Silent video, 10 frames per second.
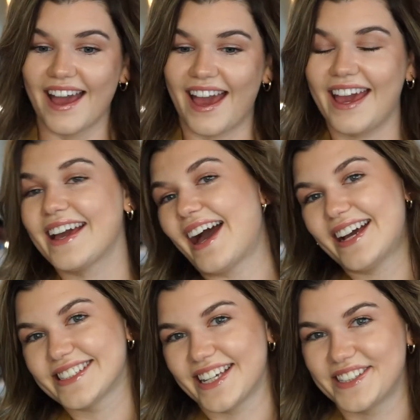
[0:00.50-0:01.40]
Hey
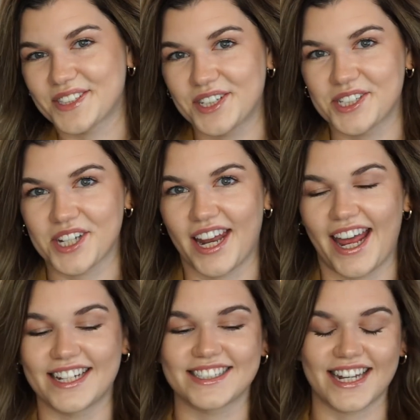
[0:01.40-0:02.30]
guys, it's Christian,
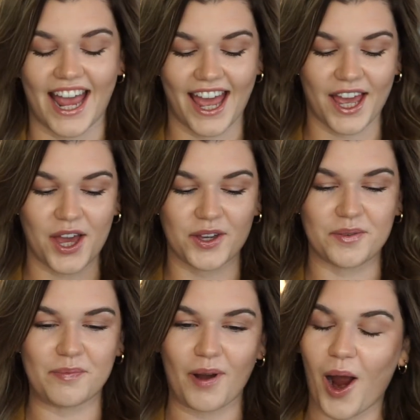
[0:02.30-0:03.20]
and today
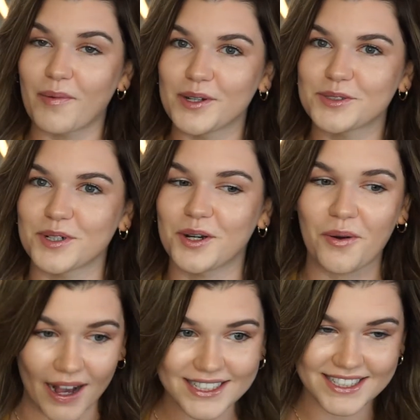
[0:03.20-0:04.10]
our most
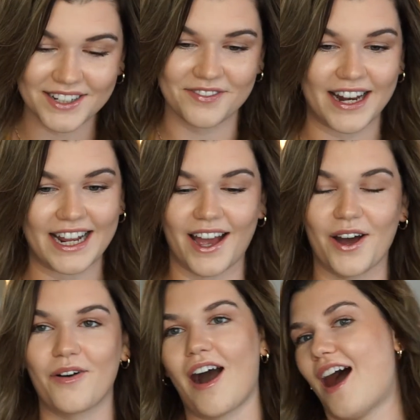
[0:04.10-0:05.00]
requested video
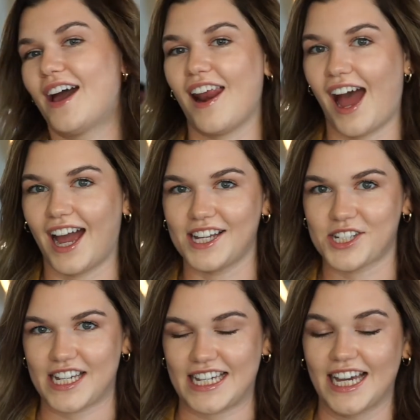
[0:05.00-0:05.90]
on
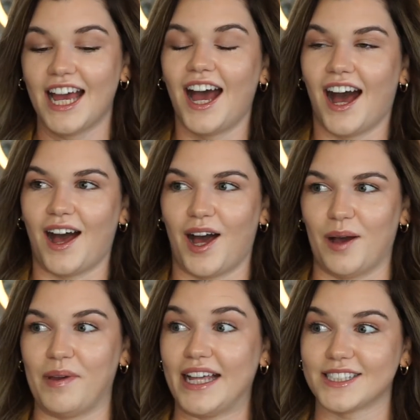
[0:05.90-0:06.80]
IG,
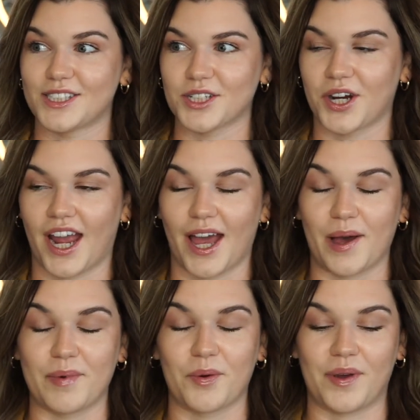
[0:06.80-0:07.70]

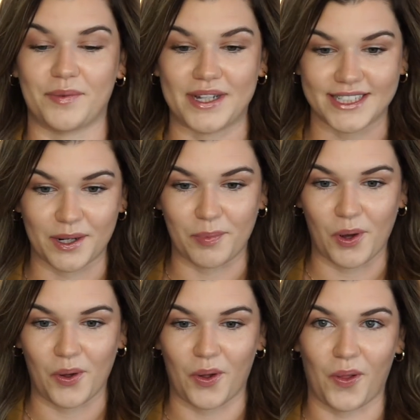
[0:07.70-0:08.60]
Instagram, when we did a
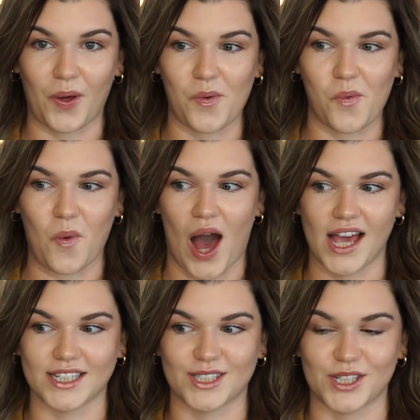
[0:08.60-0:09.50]
poll,
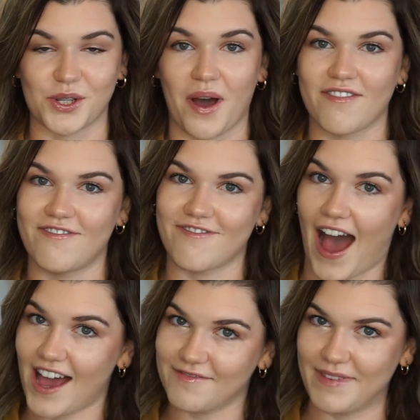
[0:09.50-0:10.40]
was to do a
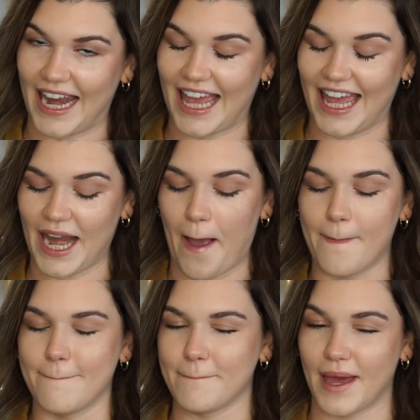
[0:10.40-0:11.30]

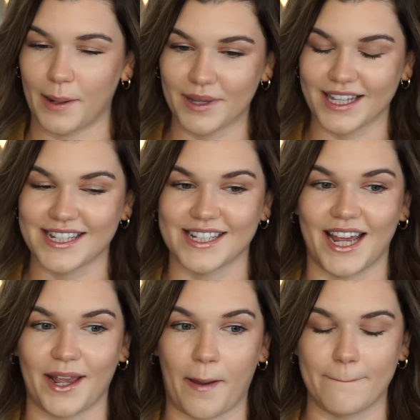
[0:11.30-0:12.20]
5-minute
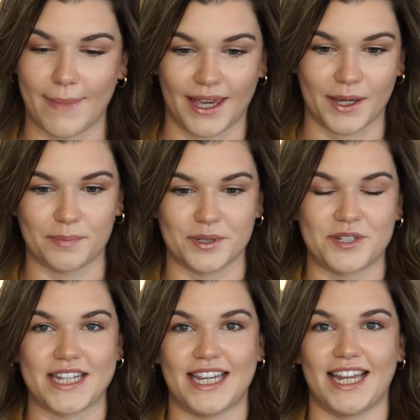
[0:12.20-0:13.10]
minimalistic makeup
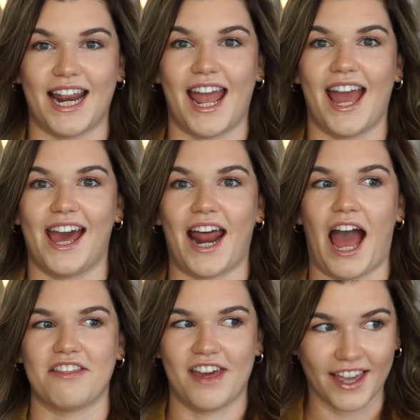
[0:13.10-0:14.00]
routine, and
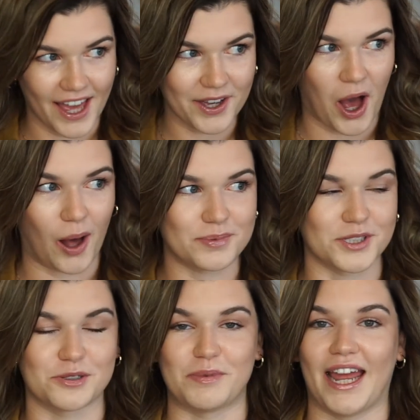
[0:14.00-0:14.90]
I think I
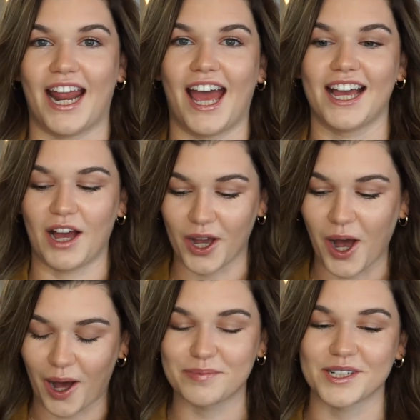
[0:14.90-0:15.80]
accomplished it.
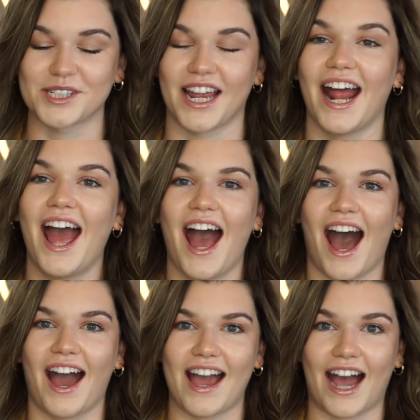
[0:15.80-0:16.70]

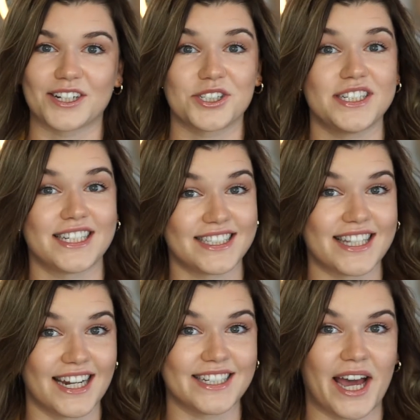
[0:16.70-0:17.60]
I actually did
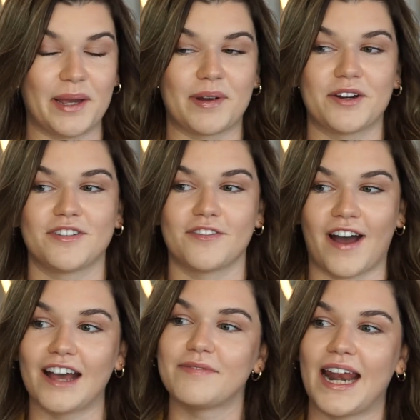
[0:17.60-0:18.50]
set a timer for
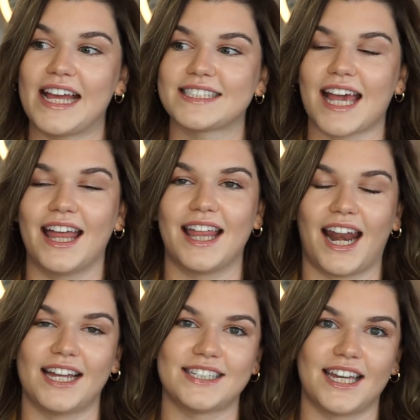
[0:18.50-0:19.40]
5 minutes, and then
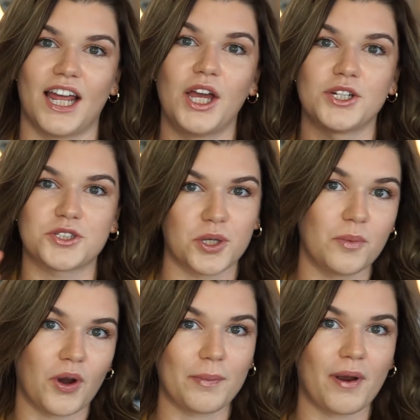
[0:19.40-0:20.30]
I did 2
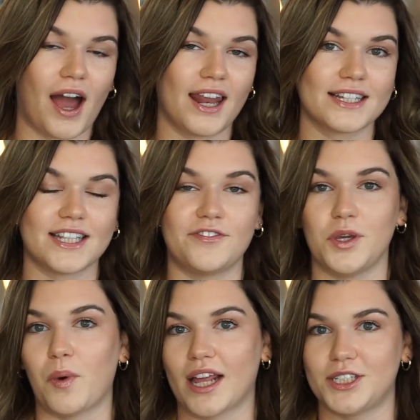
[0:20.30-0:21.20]
more products if
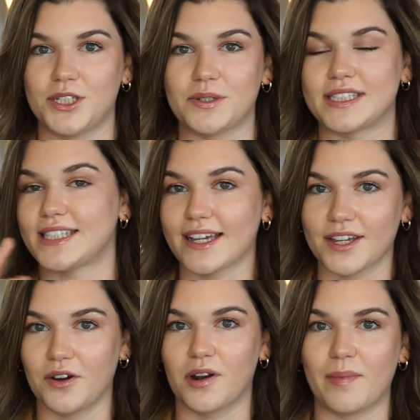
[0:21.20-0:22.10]
you wanted to do a
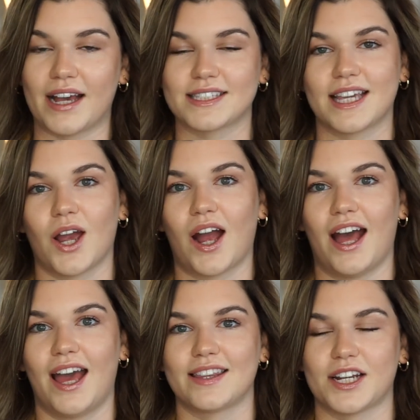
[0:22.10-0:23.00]
second coat of mascara,
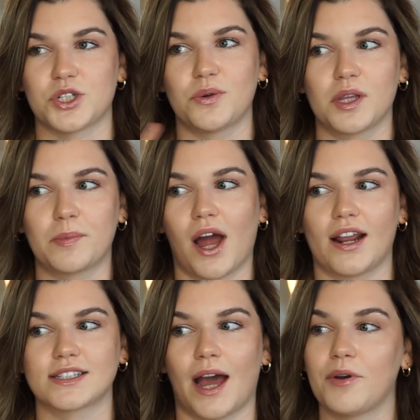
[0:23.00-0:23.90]
and like 2 other
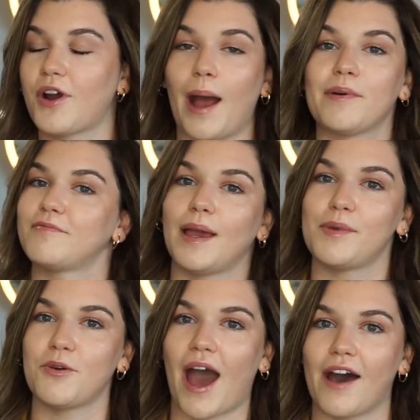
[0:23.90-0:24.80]
products I would grab if maybe
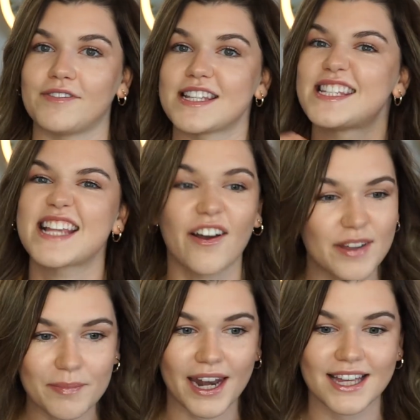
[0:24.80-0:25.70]
you have
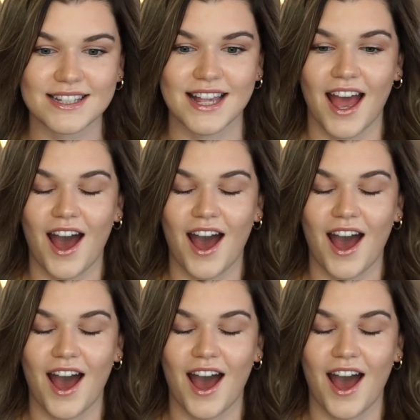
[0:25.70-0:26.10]
7 minutes